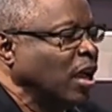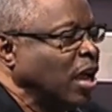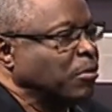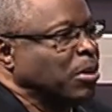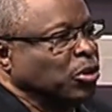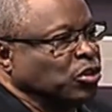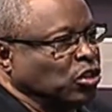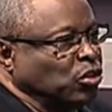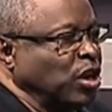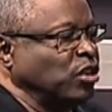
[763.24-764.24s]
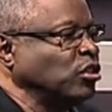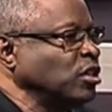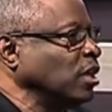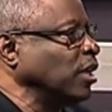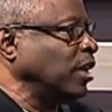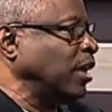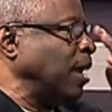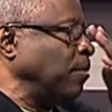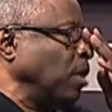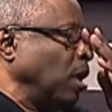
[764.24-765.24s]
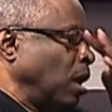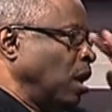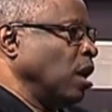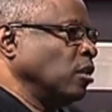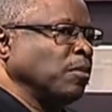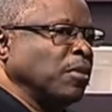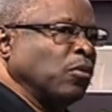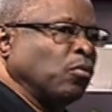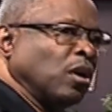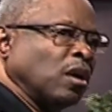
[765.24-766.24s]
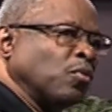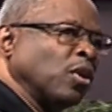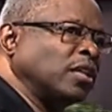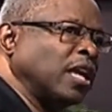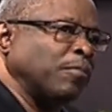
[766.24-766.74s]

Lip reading: I remember a situation, young lady came to me one day,